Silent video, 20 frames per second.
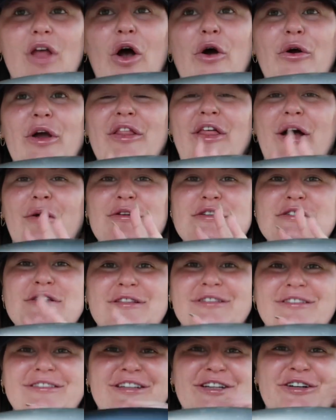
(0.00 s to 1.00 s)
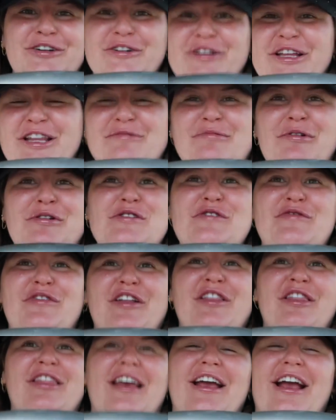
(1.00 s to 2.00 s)
Okay, that was literally the most
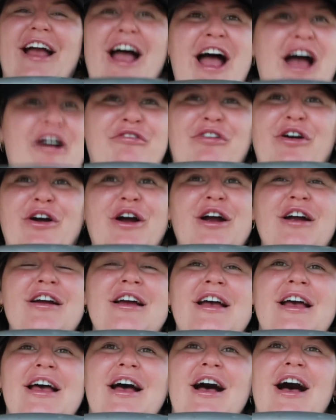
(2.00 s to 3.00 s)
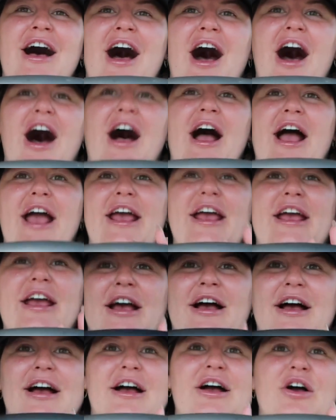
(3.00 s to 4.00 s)
fun thing ever.
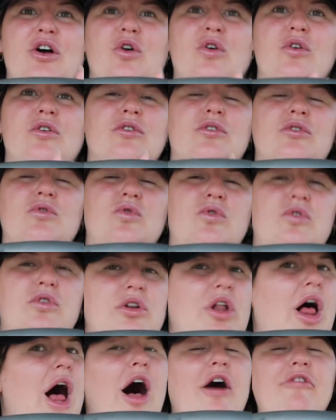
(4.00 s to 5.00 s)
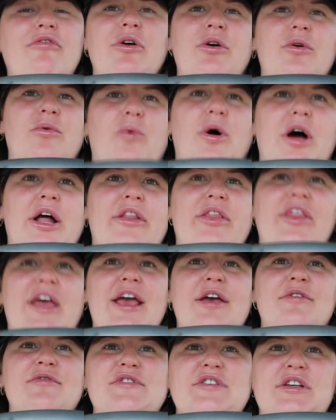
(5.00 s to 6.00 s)
I love what
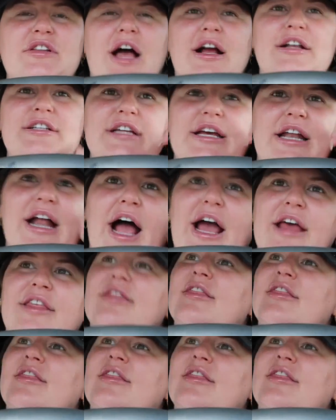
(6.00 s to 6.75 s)
they've selected. I